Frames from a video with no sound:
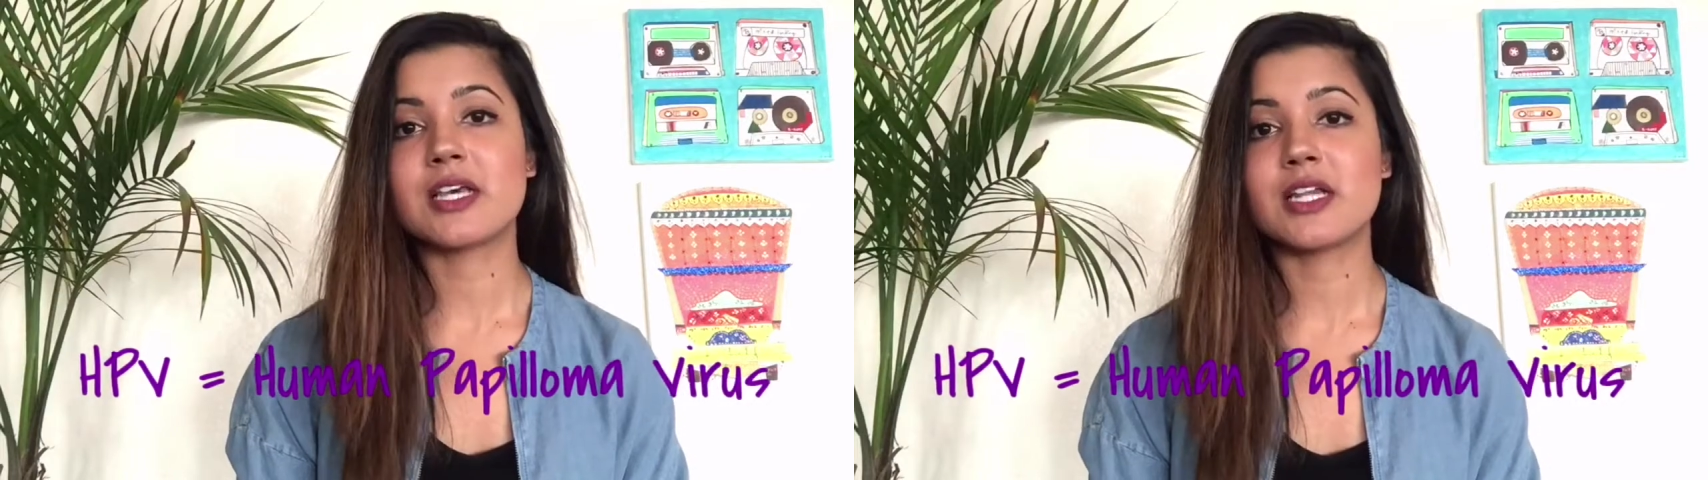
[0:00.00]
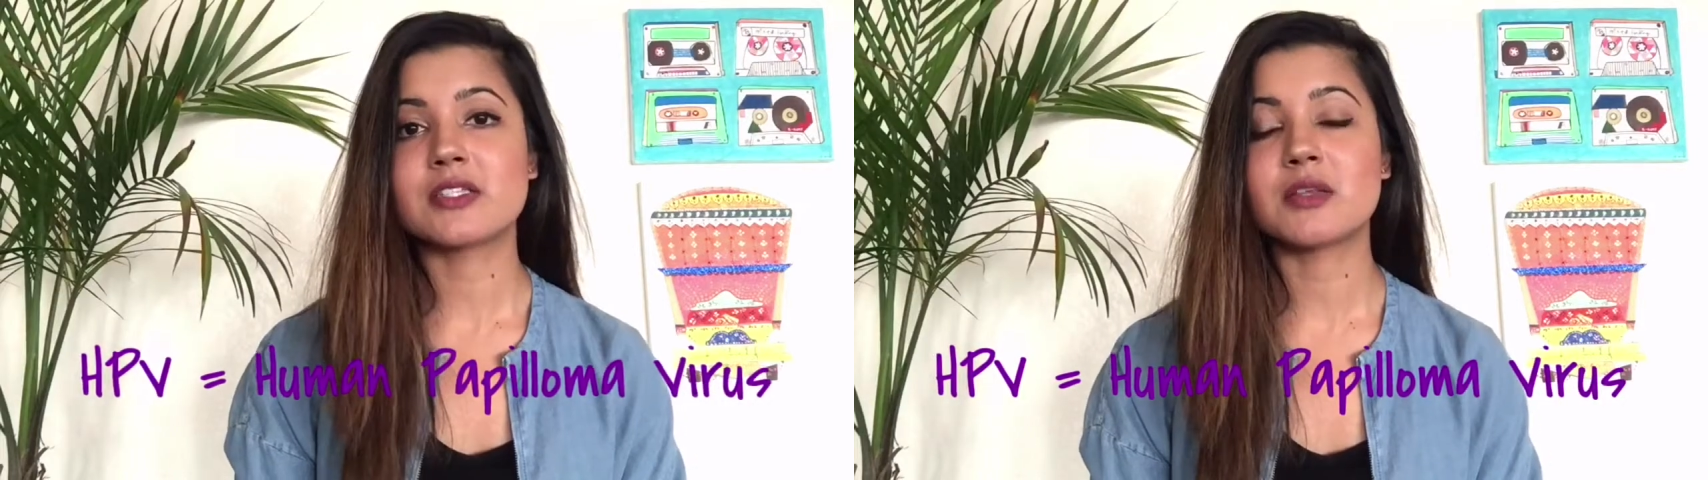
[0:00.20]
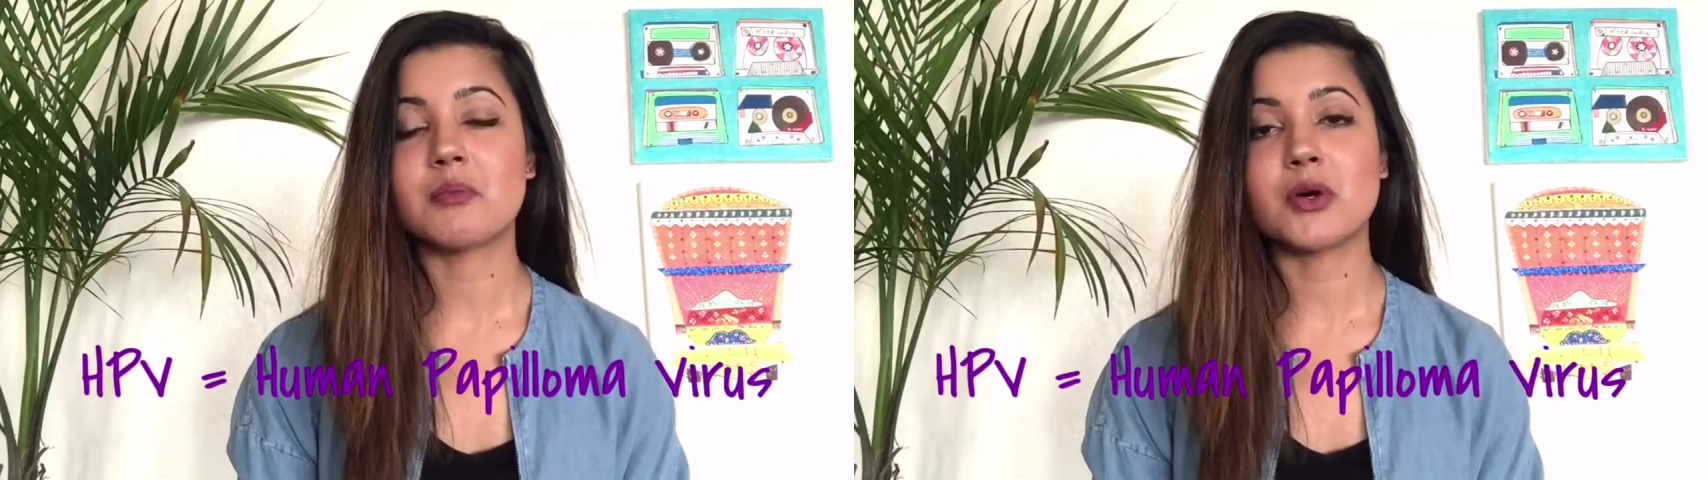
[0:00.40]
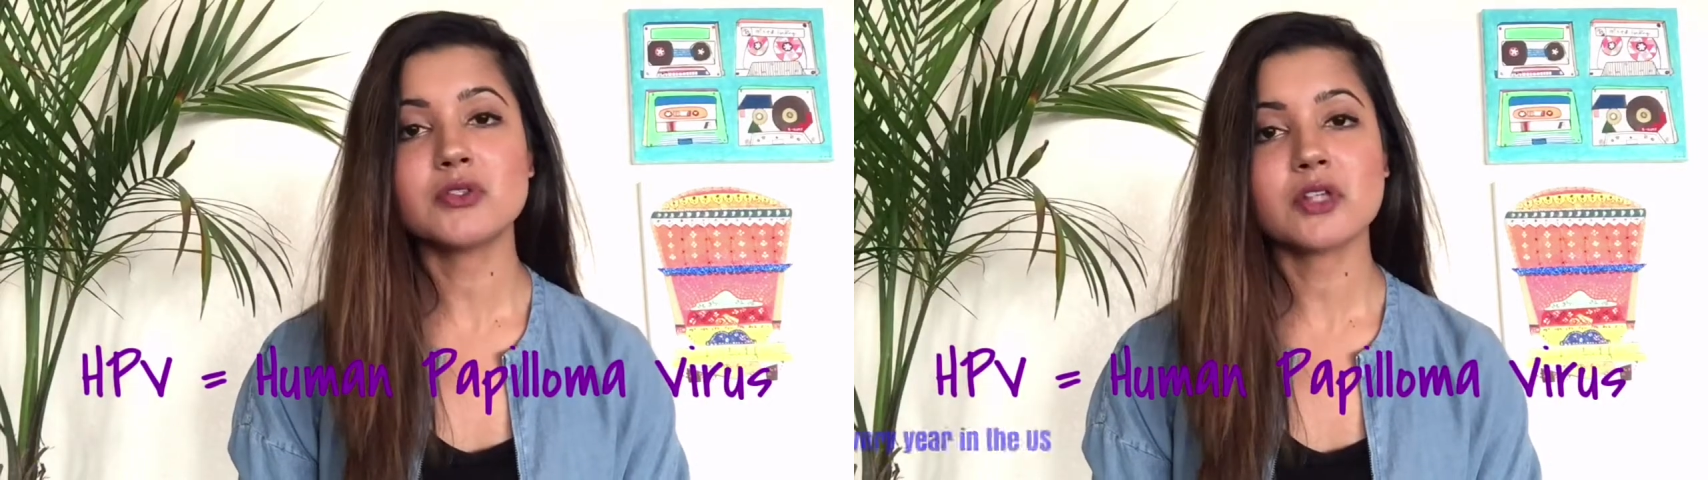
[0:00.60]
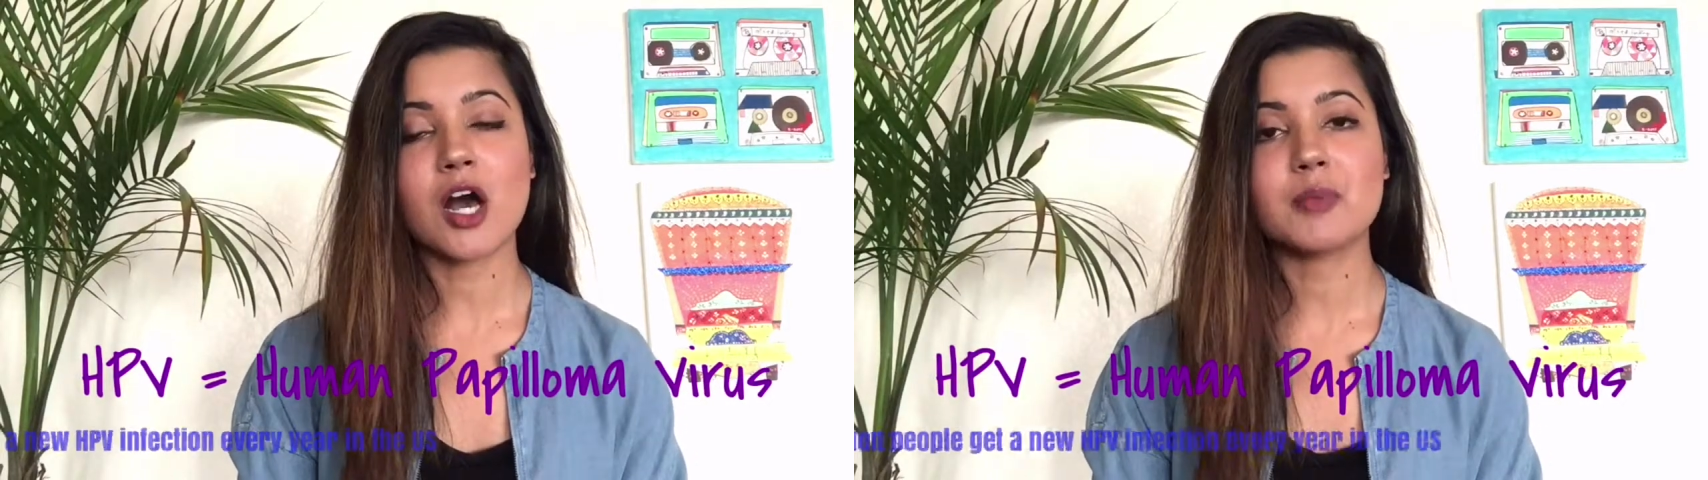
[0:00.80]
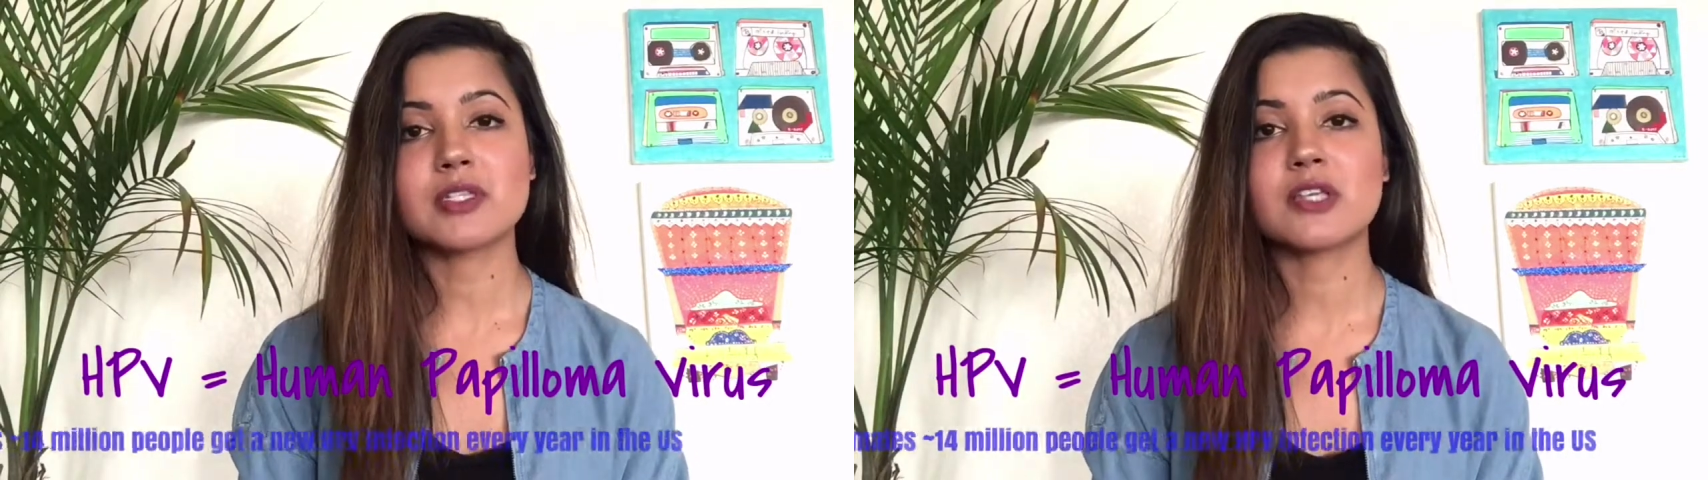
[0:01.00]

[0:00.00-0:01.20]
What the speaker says: It is the most common